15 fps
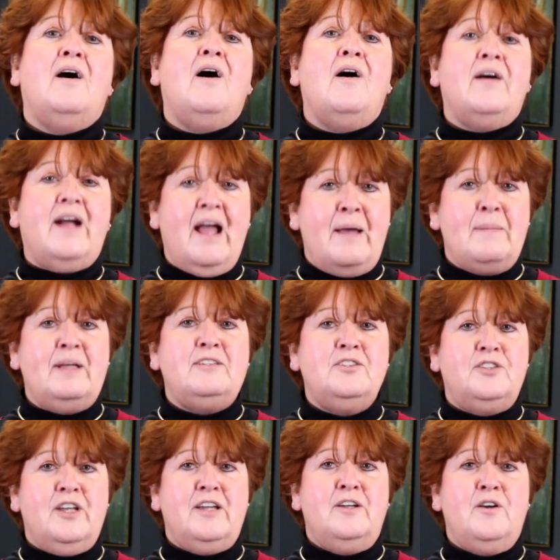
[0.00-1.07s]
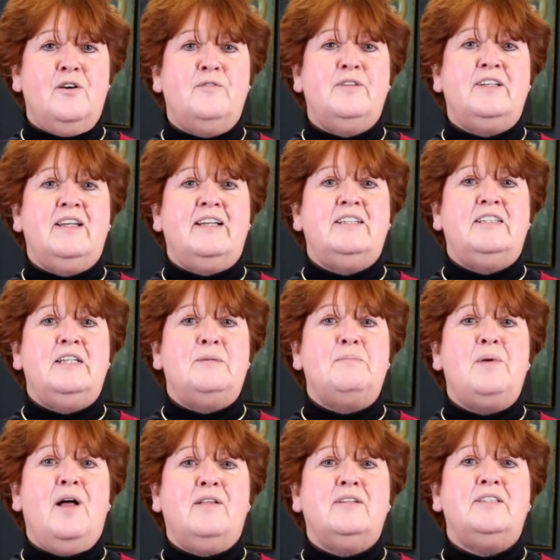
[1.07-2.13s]
Our MSJ COVID-19
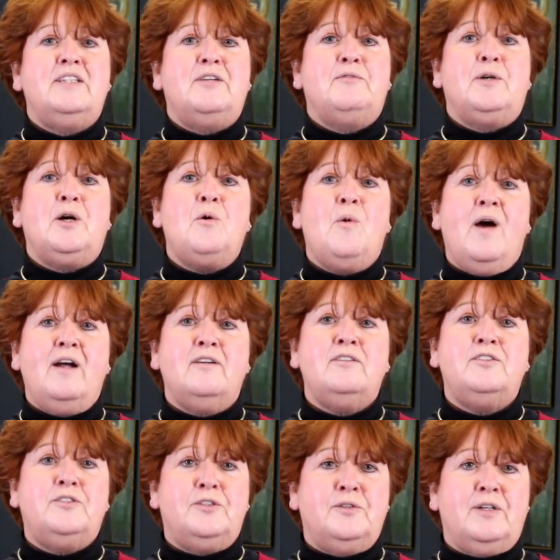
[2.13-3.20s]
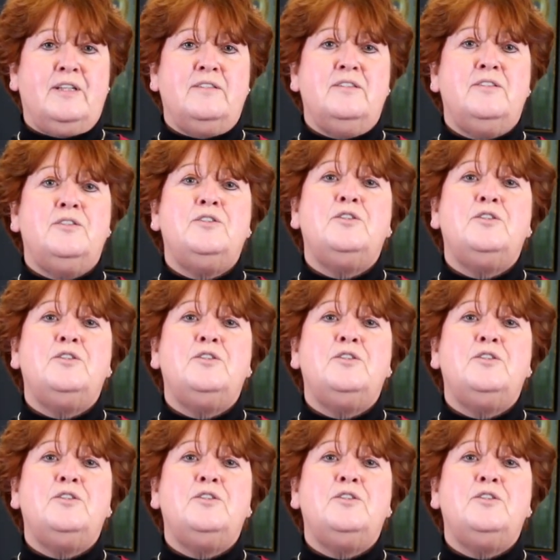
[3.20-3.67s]
policy requires students